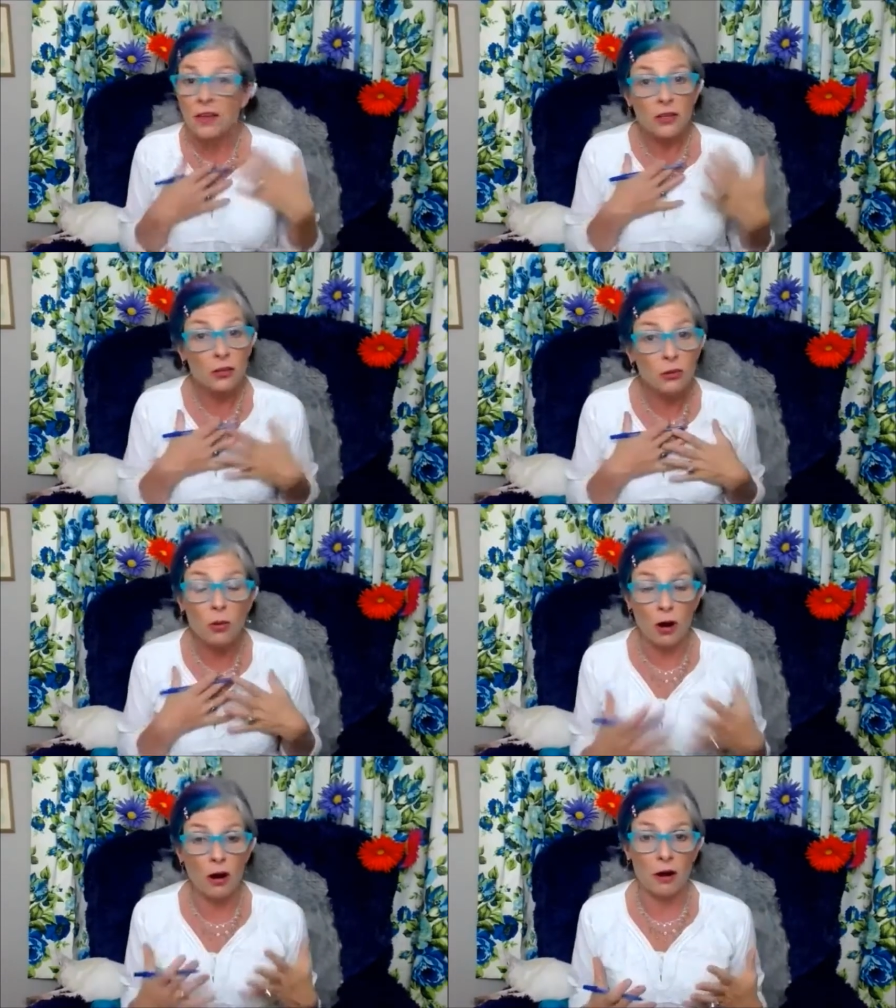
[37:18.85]

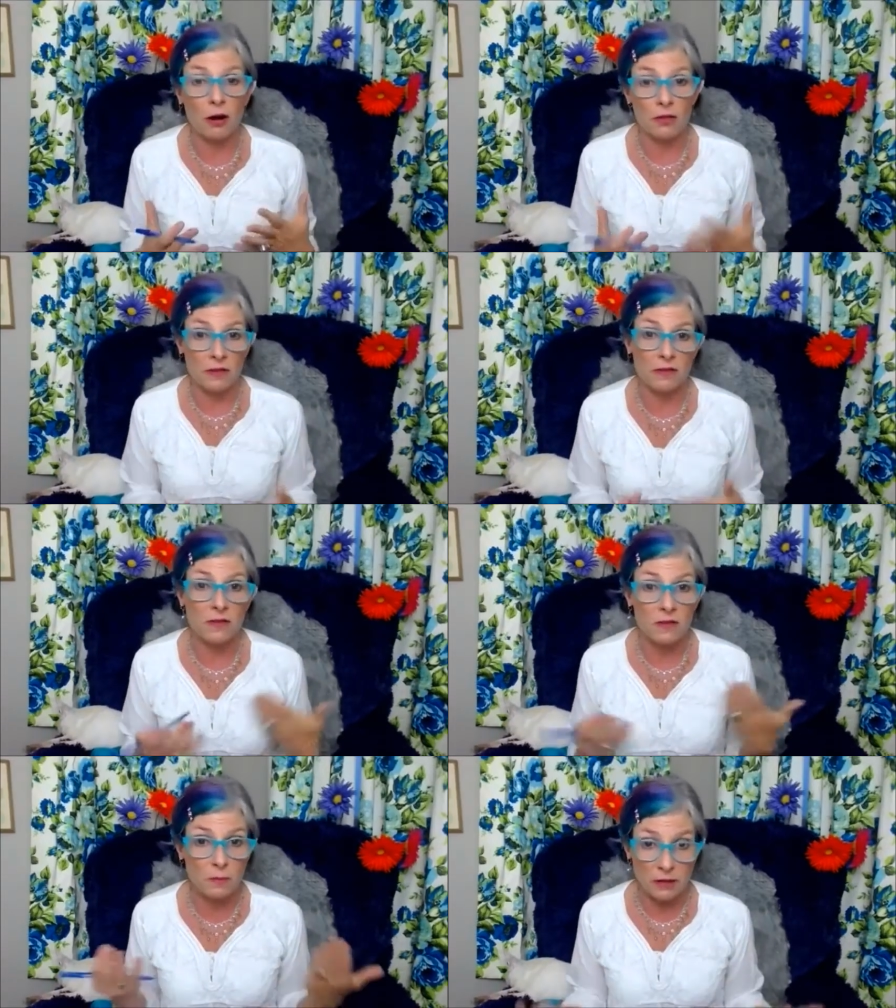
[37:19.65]
you are this
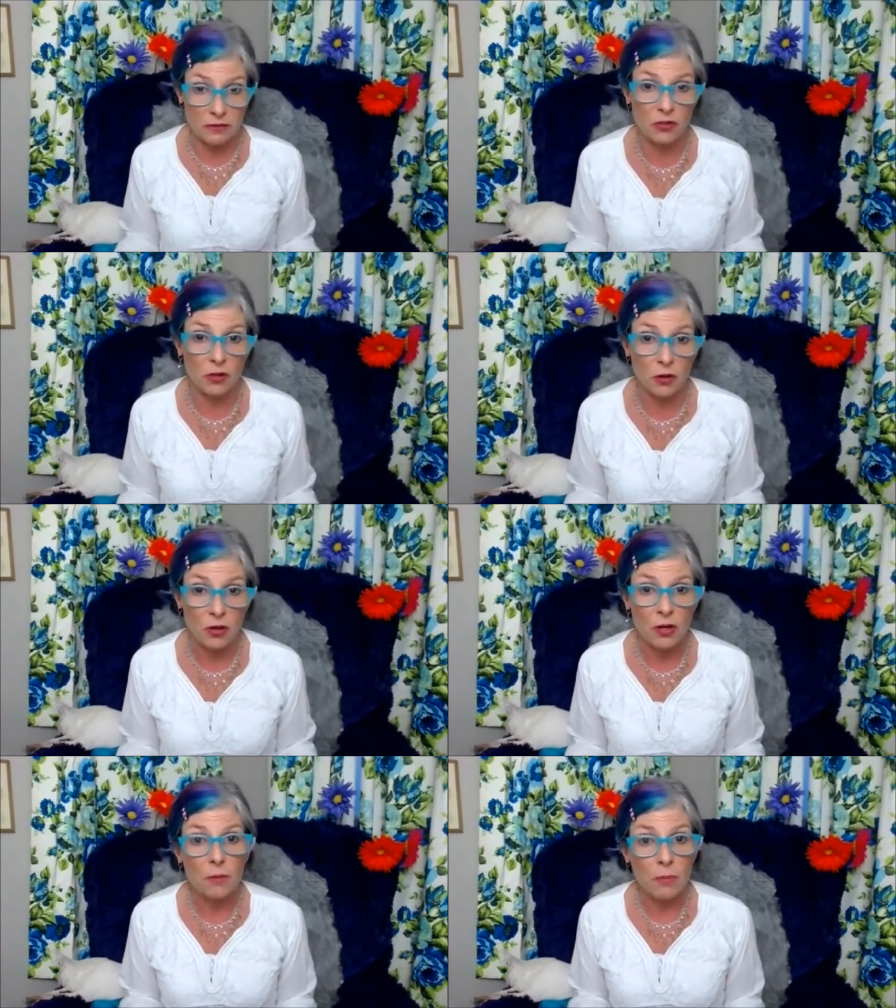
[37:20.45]
special
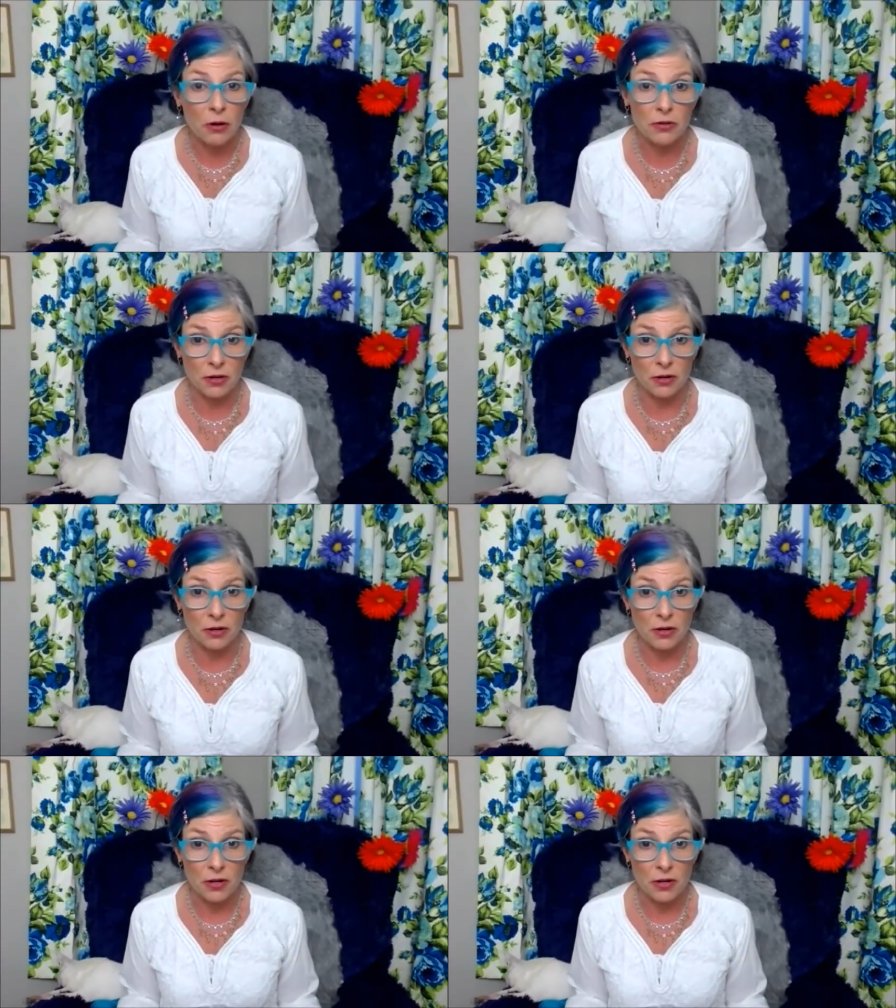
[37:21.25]
partner.